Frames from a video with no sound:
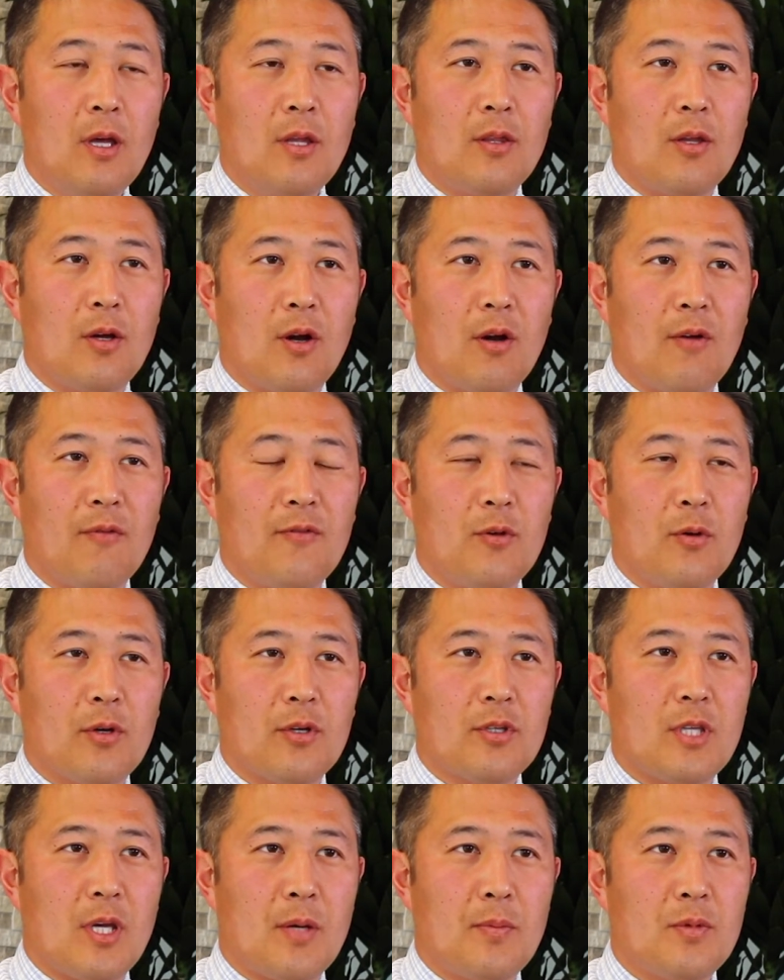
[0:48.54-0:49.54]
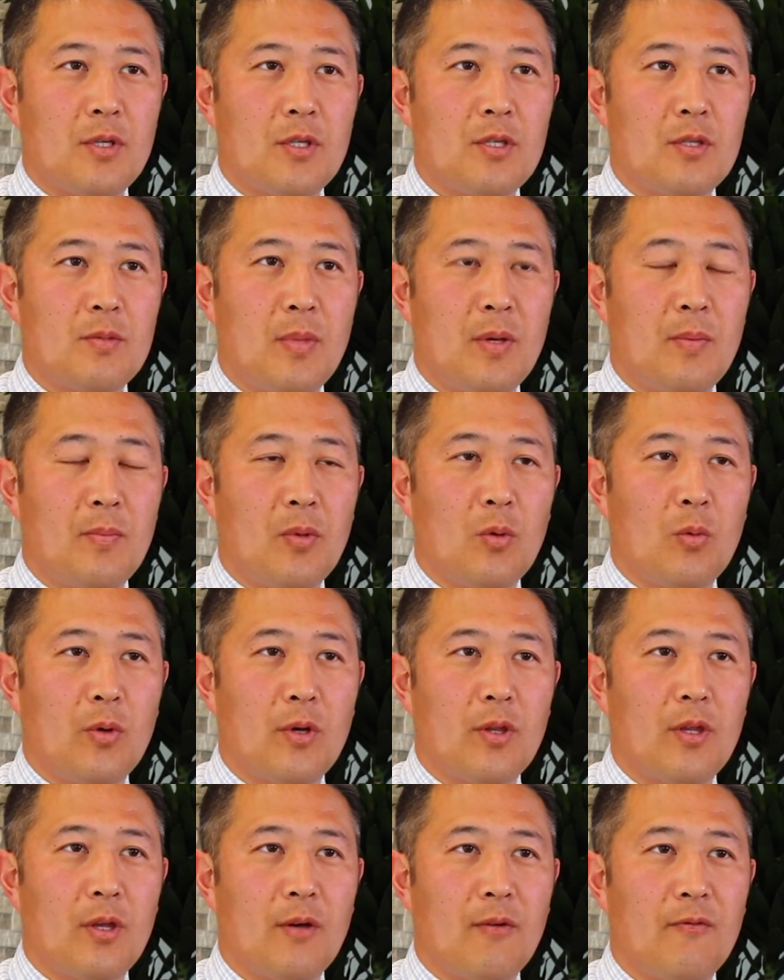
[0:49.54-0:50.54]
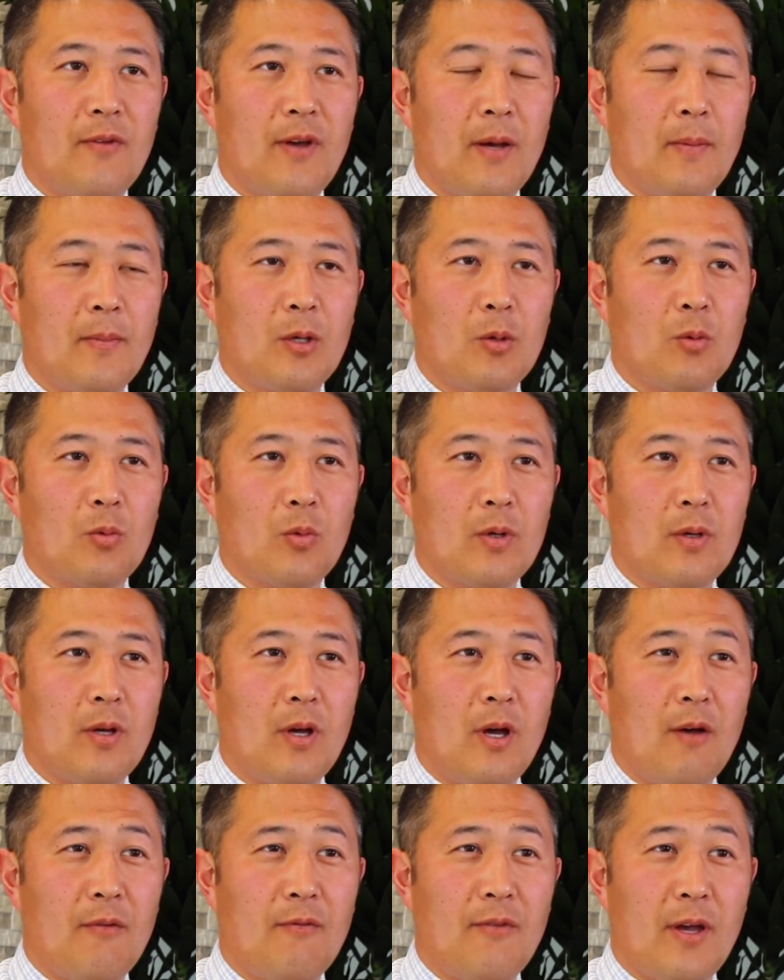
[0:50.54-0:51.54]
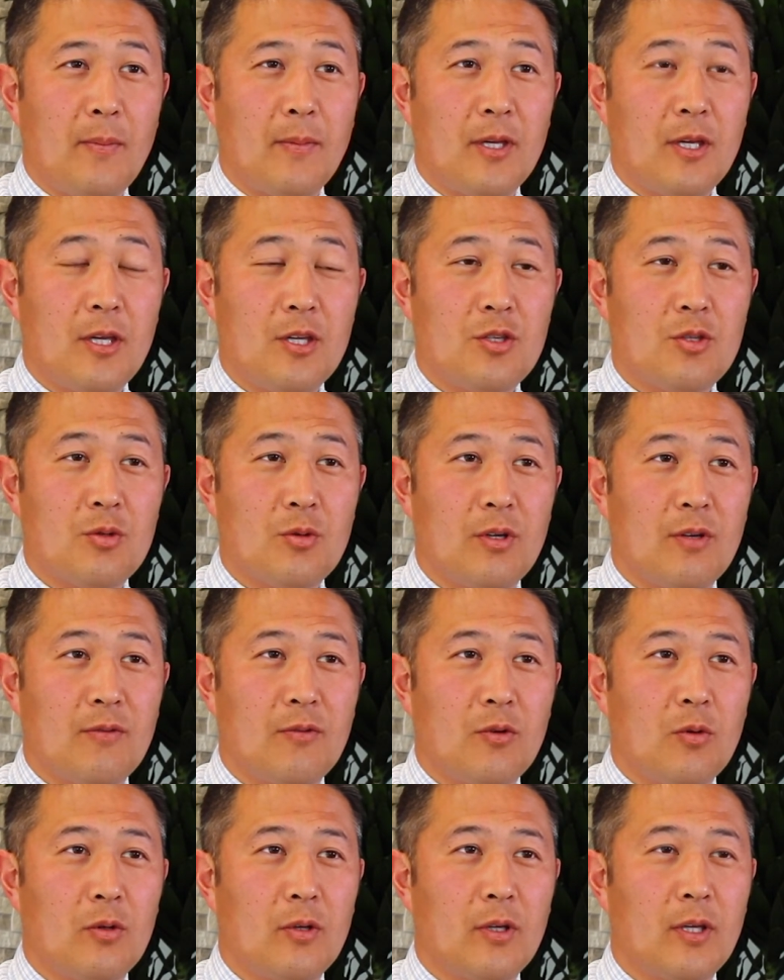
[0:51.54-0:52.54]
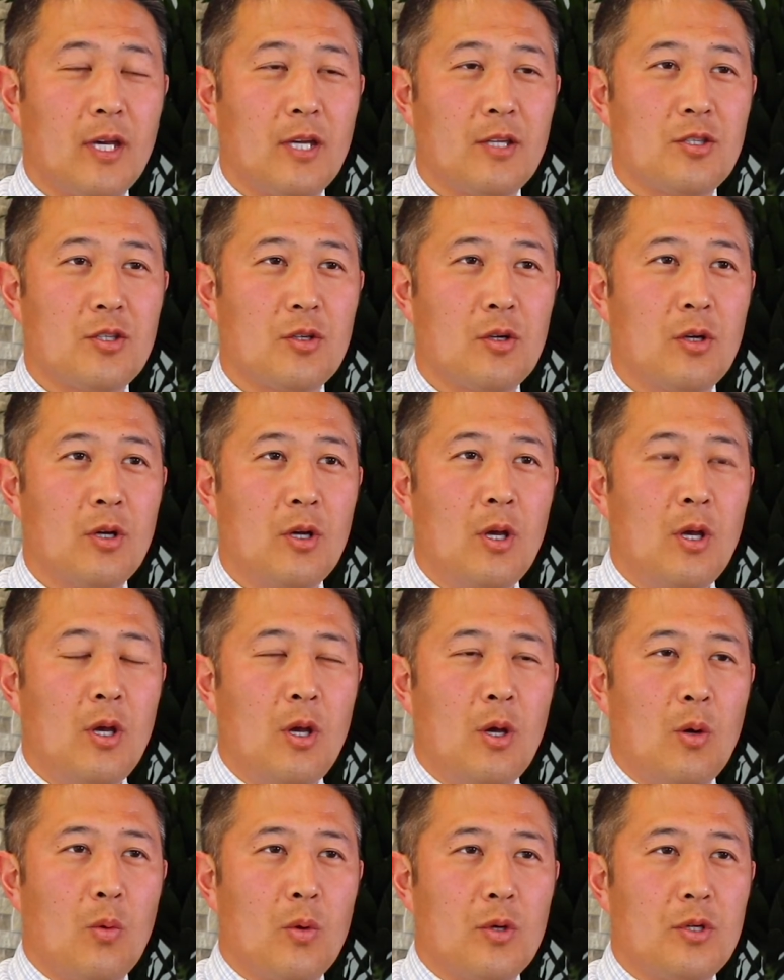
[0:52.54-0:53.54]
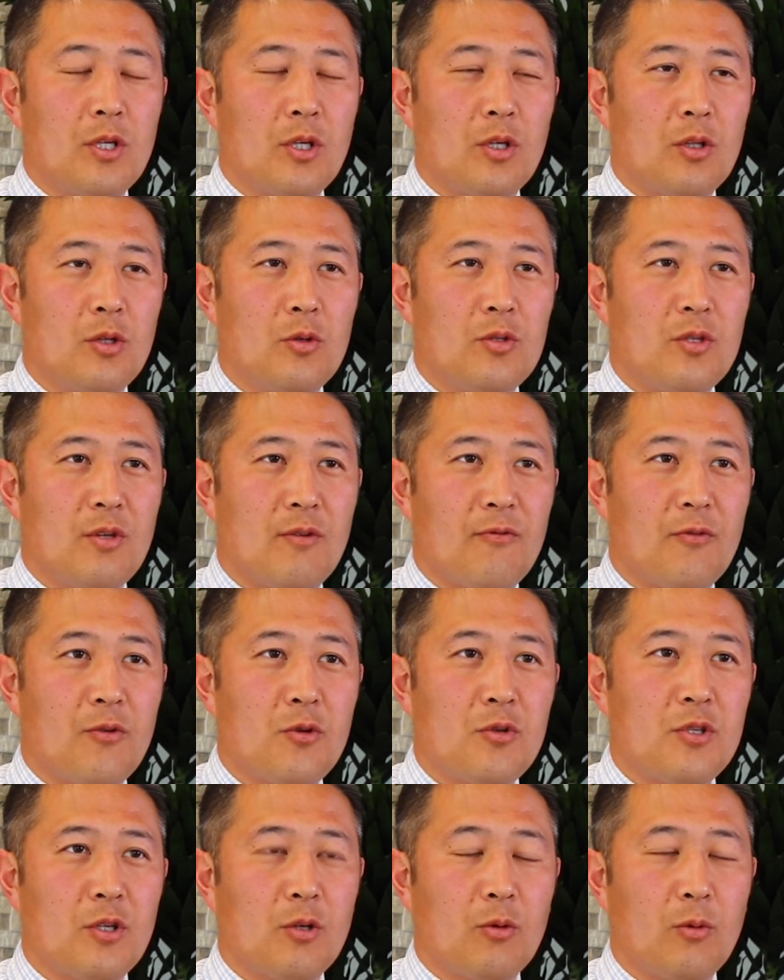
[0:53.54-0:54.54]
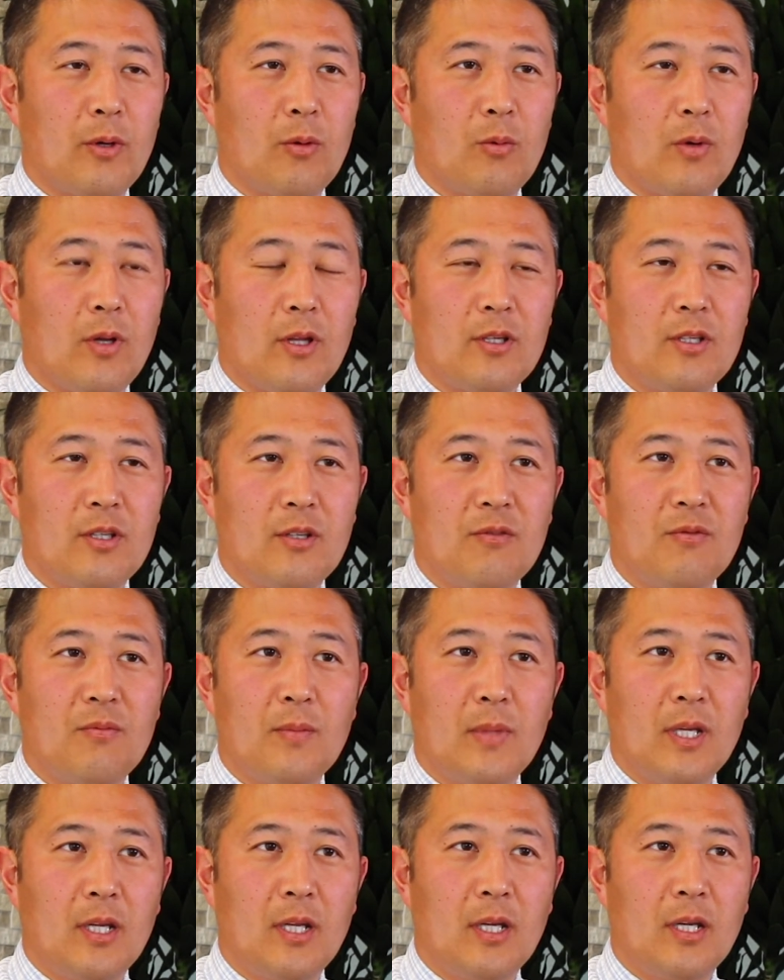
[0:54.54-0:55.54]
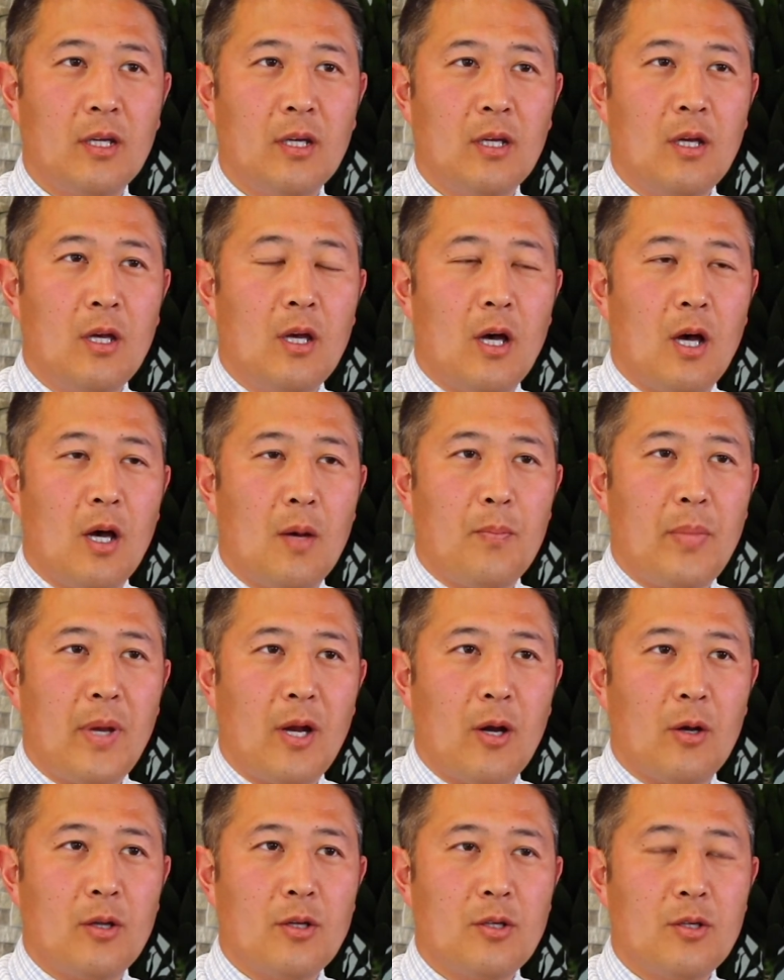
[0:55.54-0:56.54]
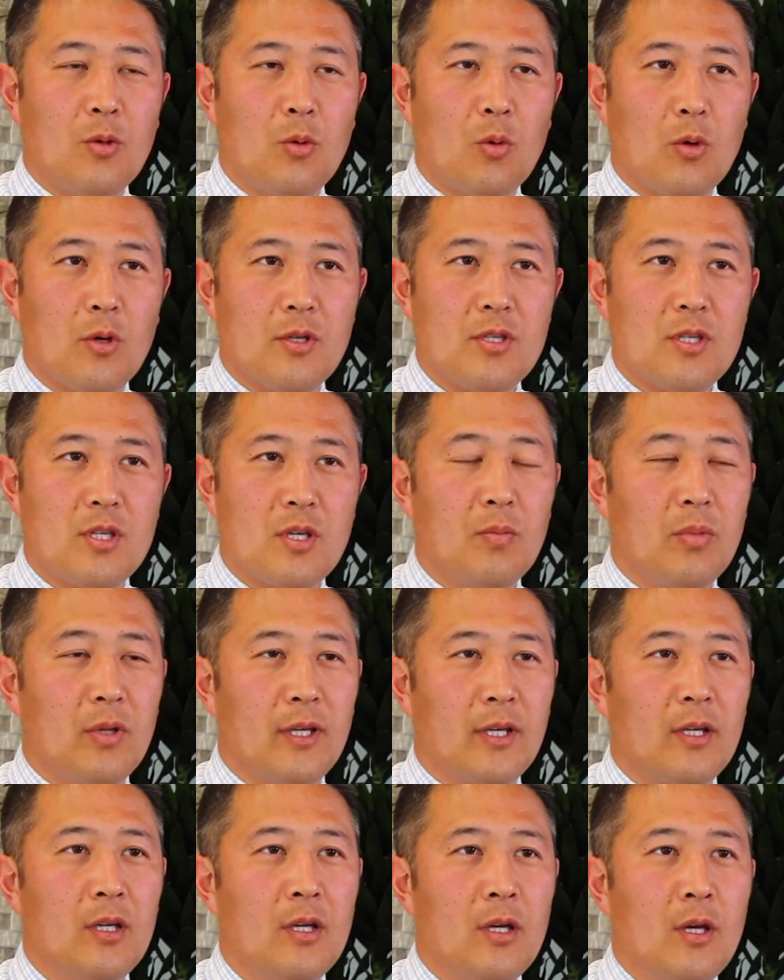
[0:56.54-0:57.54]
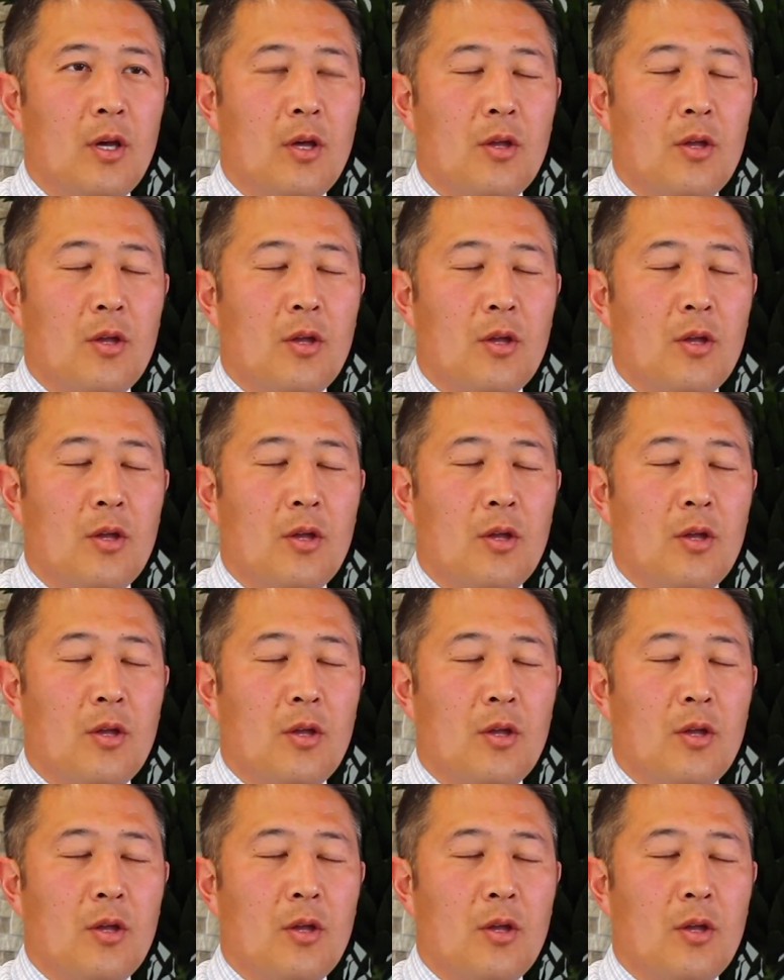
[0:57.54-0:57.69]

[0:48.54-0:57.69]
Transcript: There are a few exceptions, people with a family, a family history of colon cancer, which includes a first degree relative, meaning a parent or a sibling.